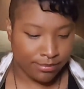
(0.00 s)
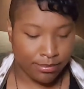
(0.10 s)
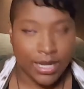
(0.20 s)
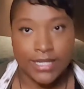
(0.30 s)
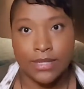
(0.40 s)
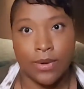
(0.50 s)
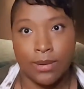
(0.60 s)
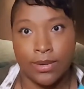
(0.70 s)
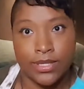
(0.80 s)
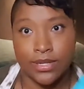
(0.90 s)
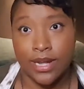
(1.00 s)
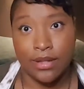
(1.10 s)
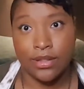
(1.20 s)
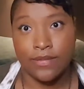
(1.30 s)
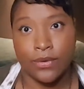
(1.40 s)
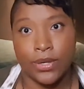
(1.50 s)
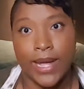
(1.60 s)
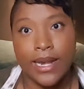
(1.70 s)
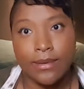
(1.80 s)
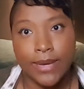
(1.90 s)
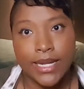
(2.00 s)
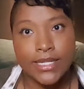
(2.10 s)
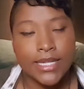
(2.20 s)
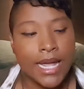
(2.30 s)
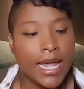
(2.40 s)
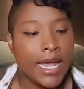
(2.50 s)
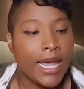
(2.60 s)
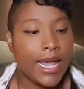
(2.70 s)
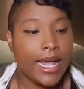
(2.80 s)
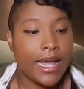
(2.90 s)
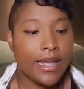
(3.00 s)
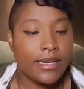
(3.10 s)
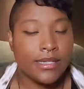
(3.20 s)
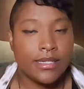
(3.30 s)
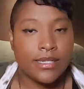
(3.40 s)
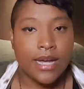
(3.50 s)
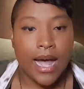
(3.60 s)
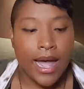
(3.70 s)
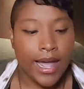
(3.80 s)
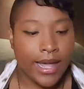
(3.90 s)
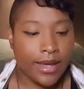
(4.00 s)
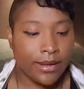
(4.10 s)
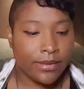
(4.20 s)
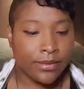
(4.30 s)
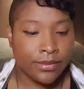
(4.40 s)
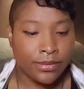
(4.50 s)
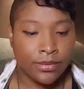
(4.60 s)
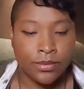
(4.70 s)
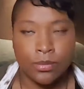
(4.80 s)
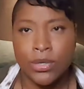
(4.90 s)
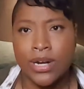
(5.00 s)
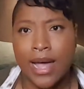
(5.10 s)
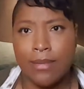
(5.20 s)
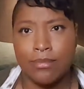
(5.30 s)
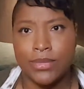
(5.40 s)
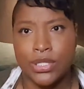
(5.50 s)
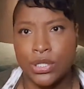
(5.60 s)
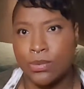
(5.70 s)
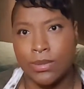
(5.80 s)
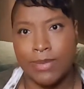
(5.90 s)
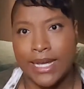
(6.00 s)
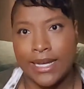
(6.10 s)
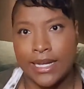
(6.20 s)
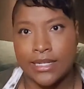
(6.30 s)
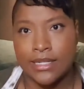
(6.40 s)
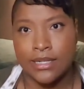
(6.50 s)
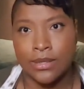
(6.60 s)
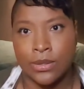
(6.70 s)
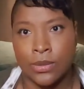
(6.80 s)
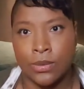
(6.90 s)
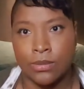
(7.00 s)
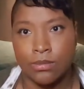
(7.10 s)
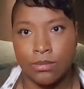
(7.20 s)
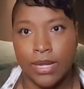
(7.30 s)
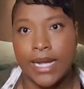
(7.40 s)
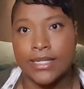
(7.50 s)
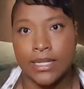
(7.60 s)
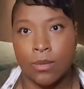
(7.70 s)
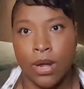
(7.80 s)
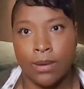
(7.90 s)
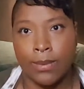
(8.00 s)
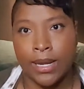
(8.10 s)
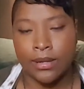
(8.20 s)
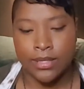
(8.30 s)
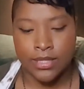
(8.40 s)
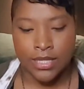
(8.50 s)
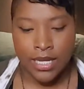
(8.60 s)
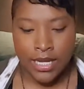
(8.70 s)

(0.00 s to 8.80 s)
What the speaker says: Plastic water bottles aren't healthy for you anyways. And we're not super big into plastic water bottles